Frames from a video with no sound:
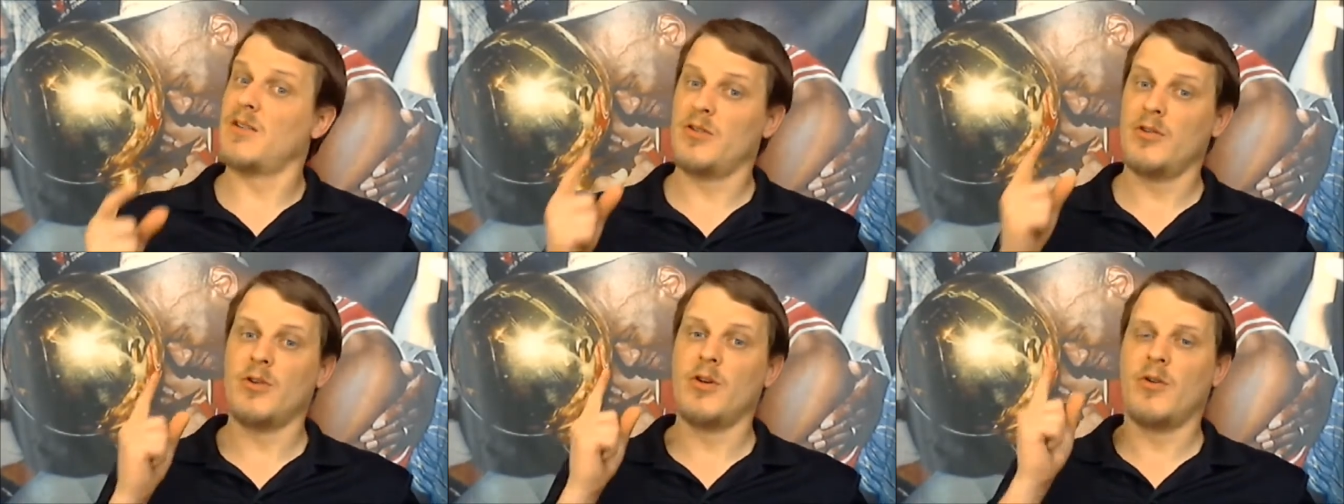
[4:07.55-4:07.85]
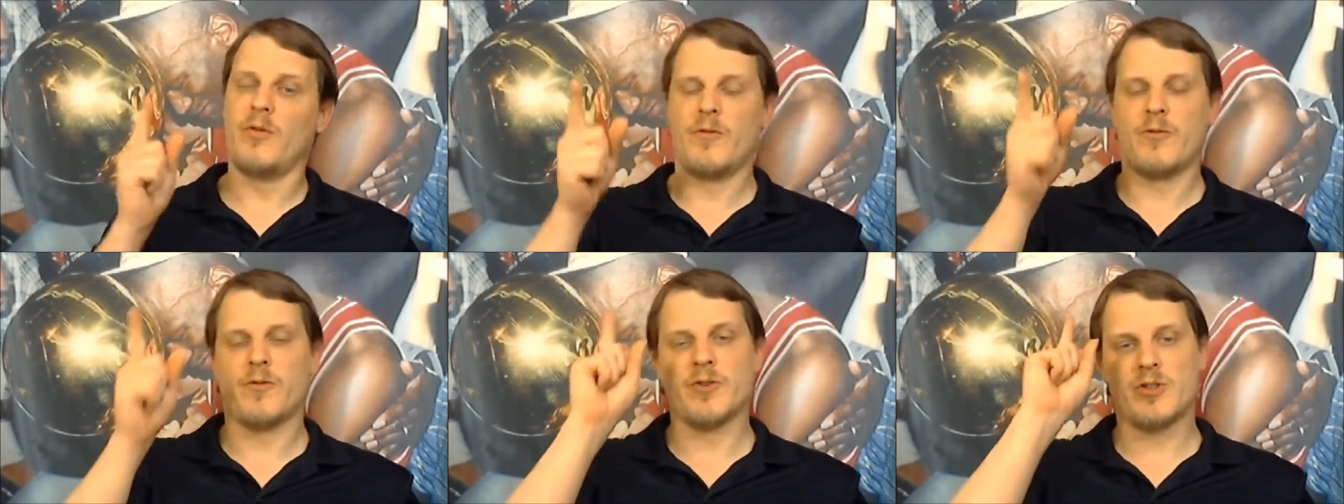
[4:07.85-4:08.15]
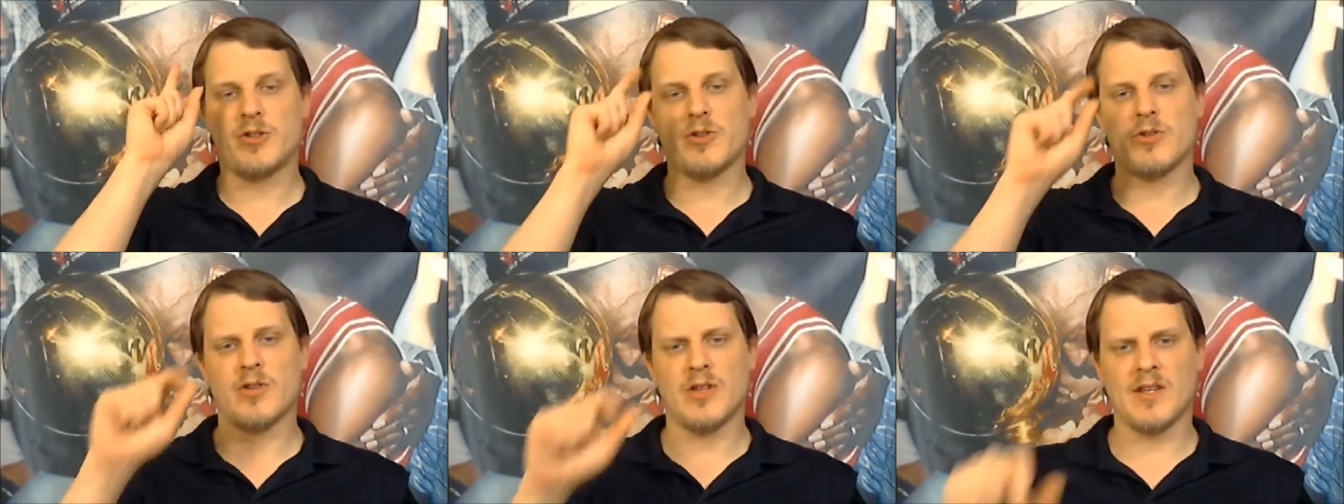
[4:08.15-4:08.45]
you know for
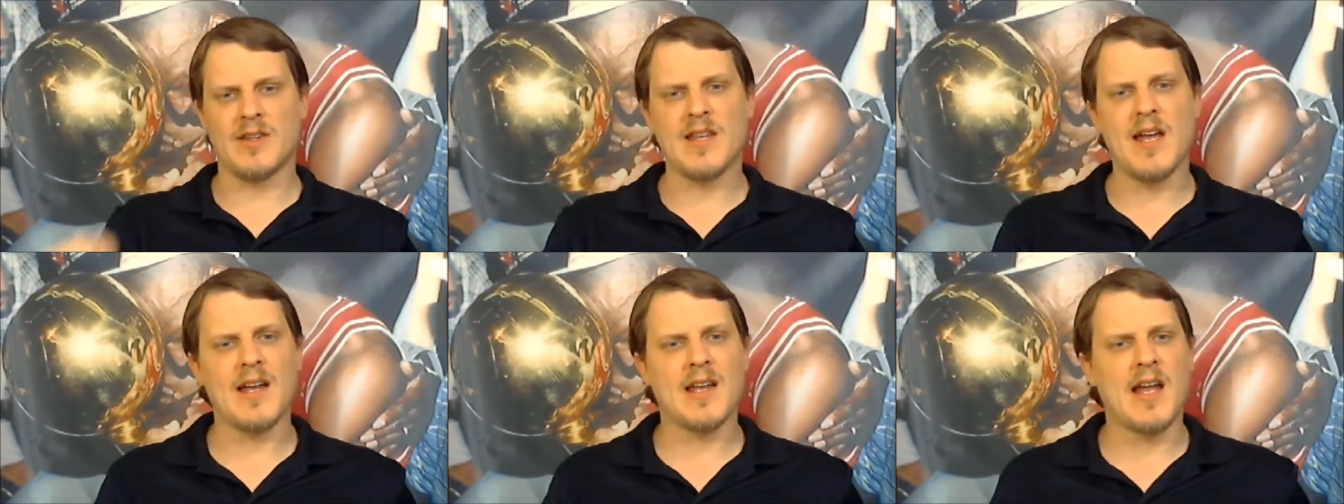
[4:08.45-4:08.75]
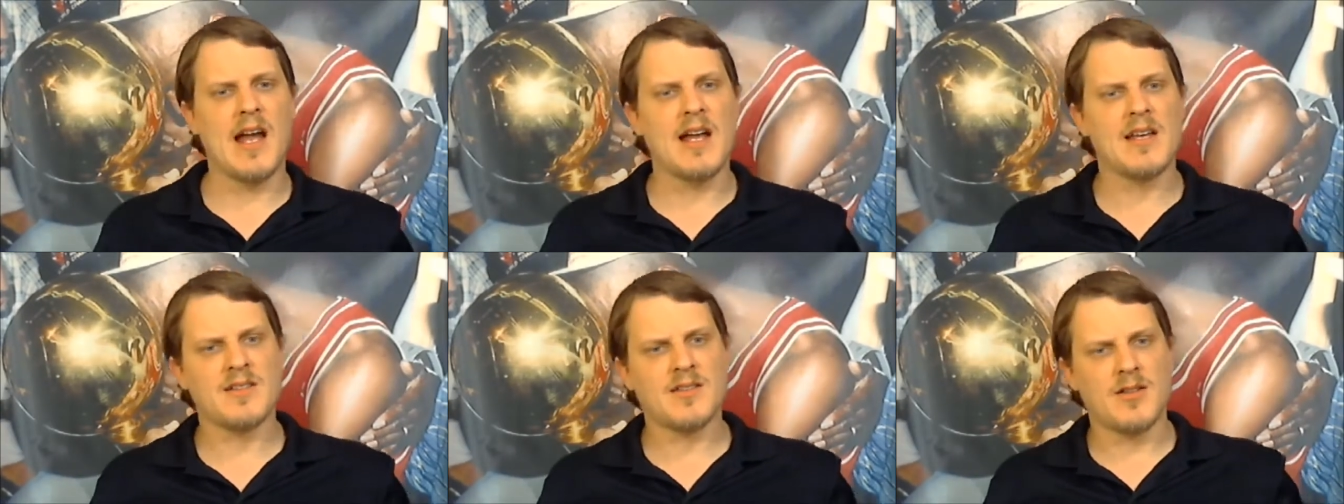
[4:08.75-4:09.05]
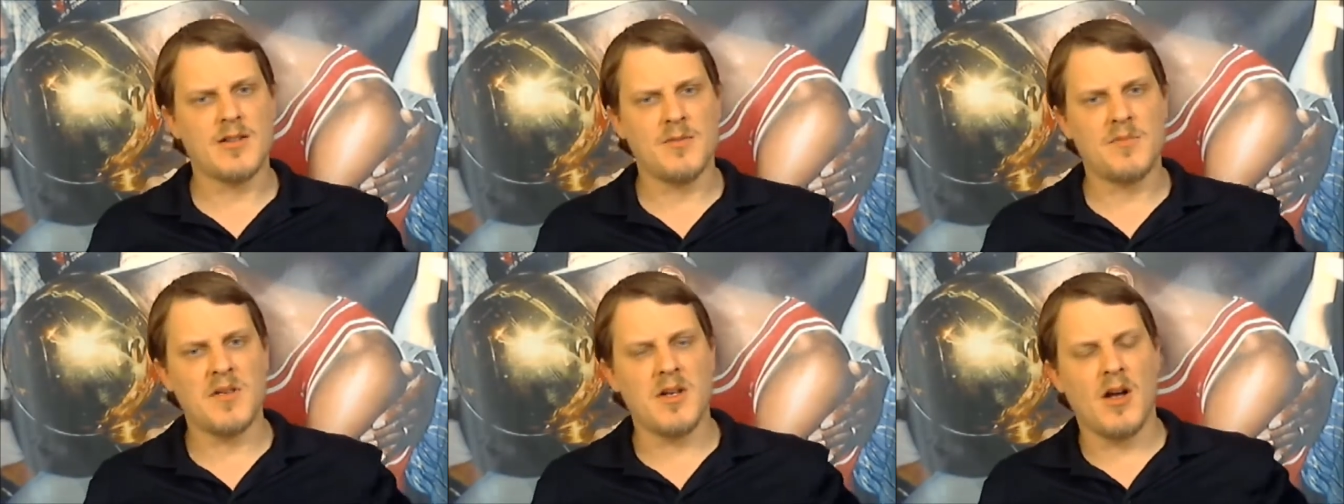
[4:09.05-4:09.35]
sure that that guy is
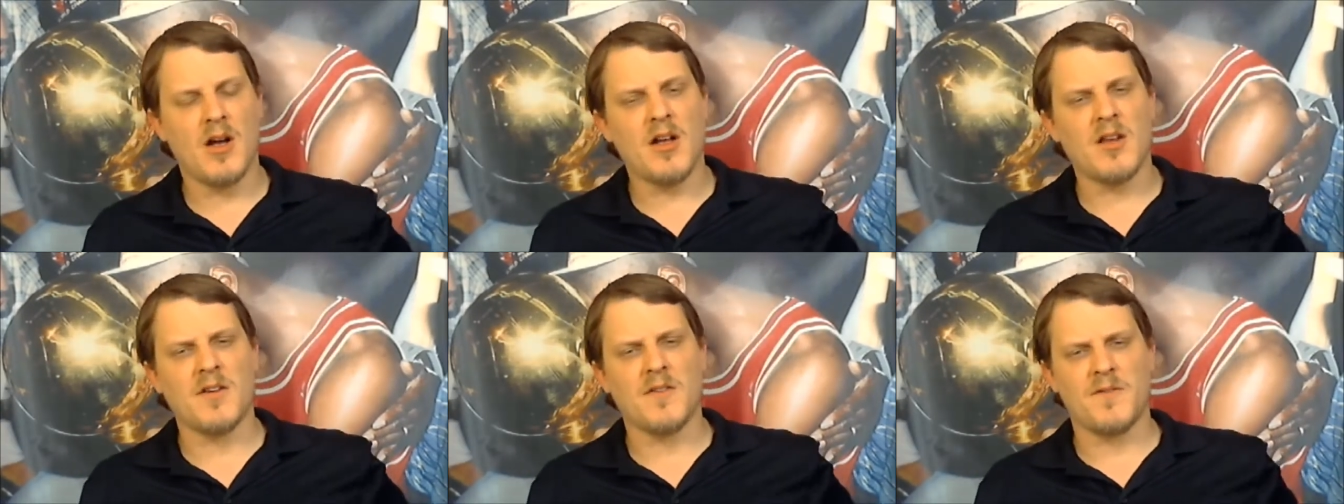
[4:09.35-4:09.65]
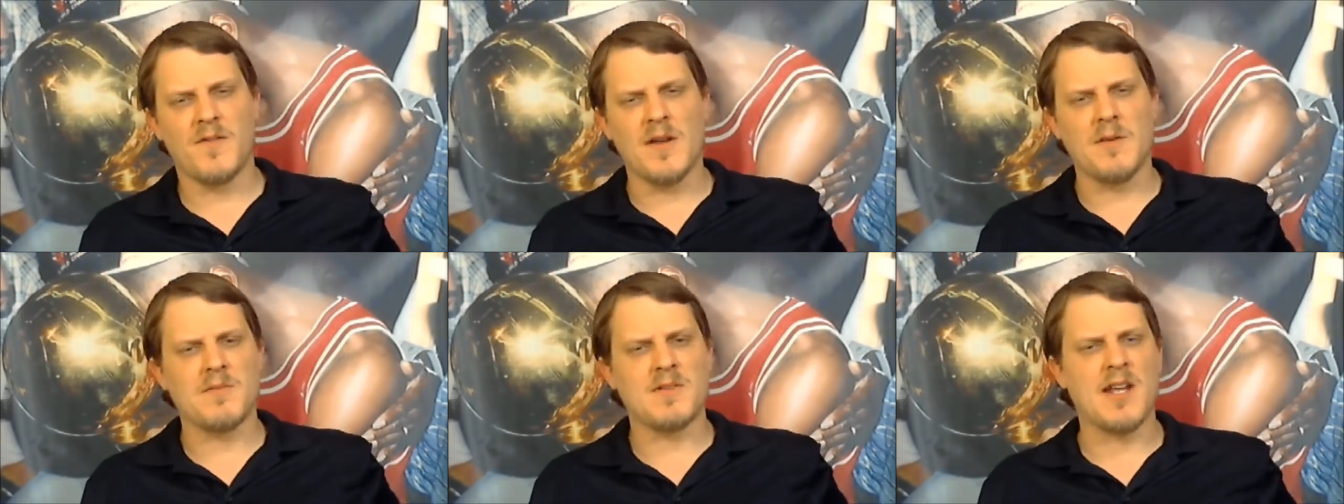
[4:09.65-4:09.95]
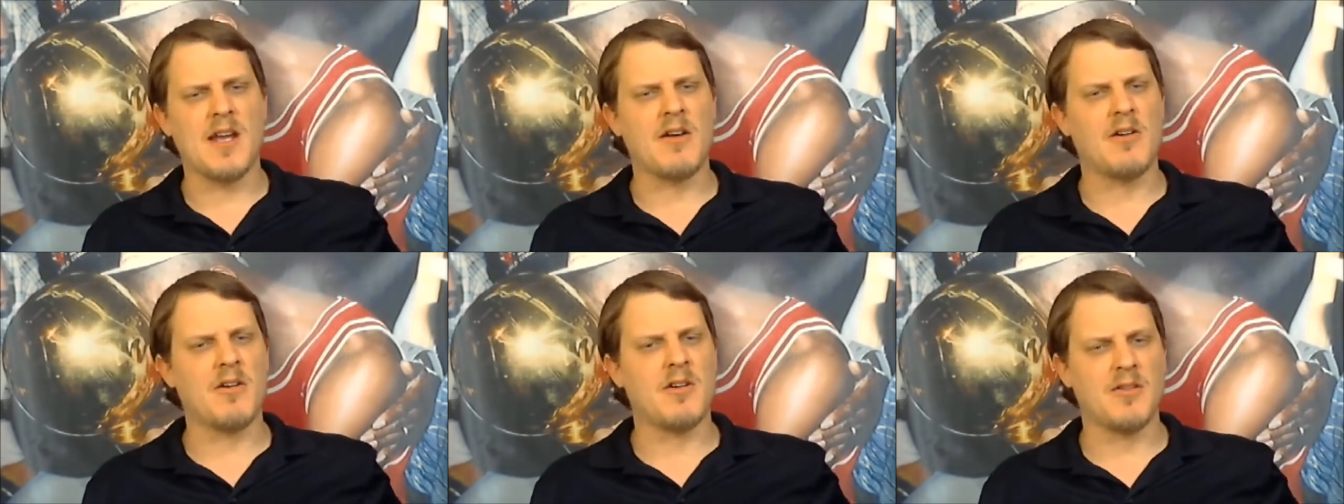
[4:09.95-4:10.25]
going to be a Hall of Fame
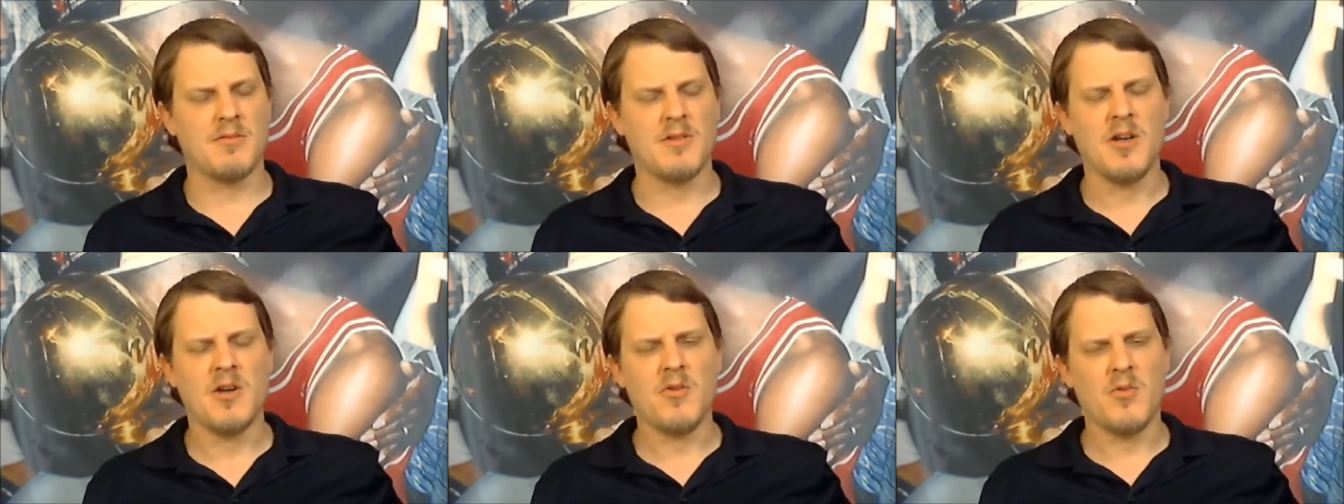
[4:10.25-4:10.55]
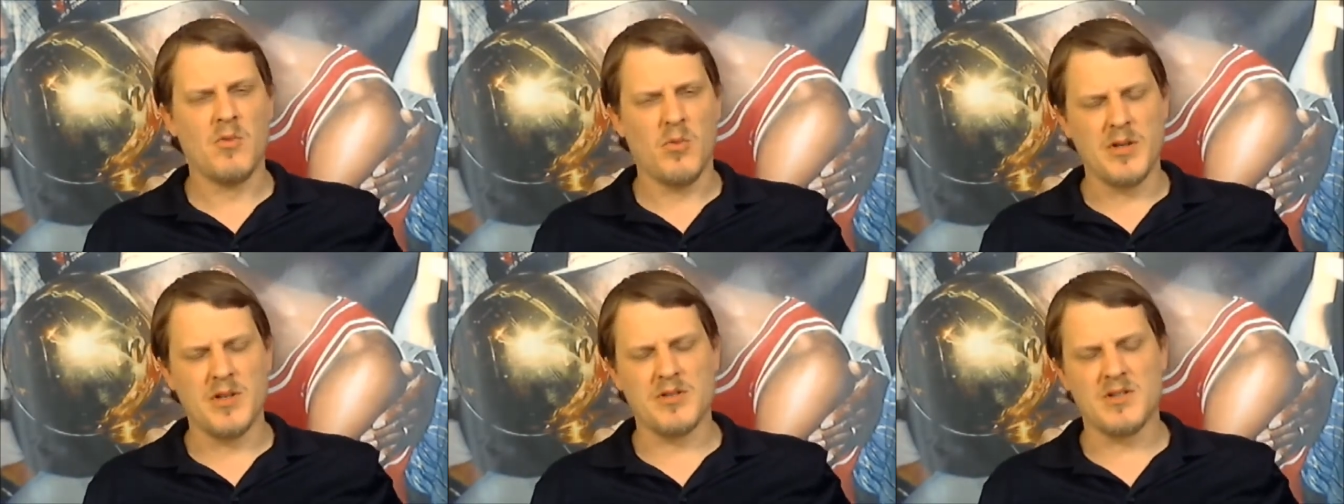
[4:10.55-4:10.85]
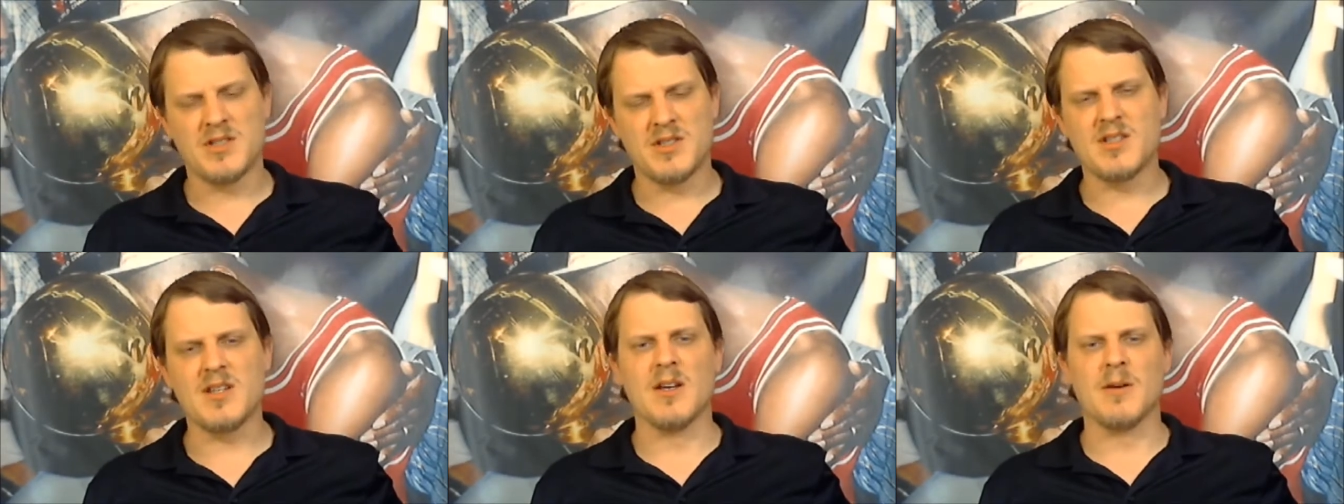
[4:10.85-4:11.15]
talent when you
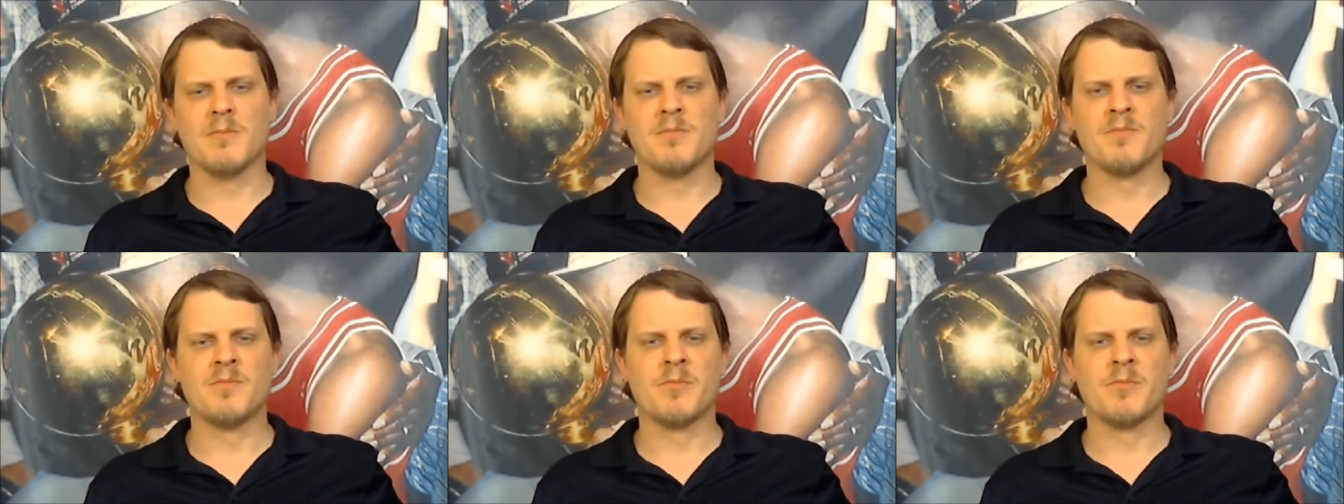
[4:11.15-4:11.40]
see him.